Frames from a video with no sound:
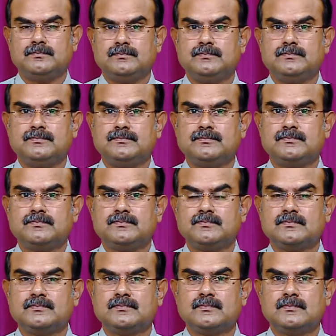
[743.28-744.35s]

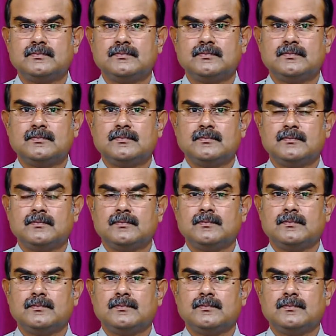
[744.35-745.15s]
Nothing is said.